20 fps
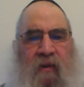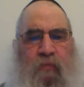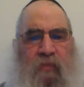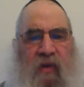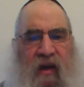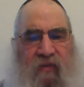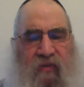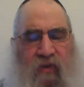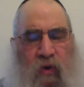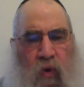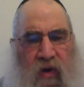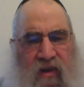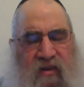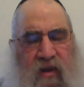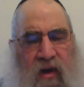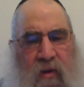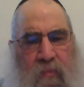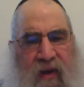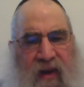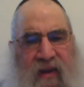And if he
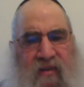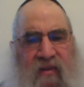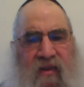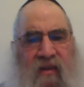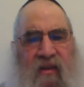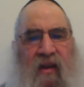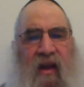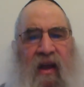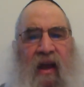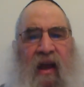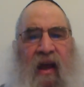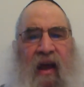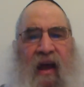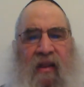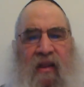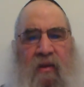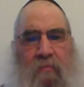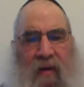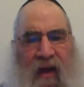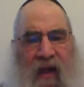wasn't amazed,
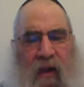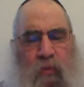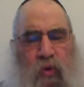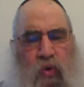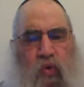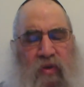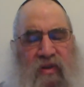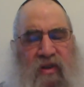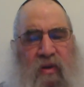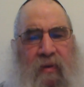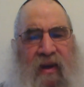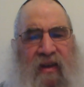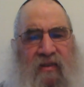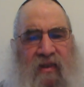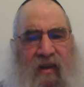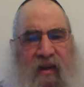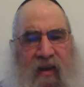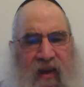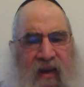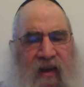and the malbish was
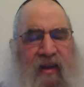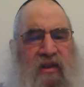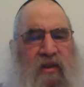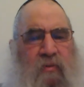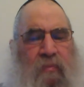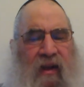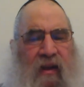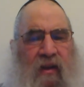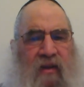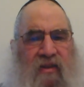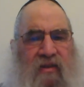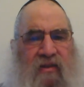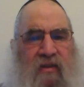amazed, he gets malchus.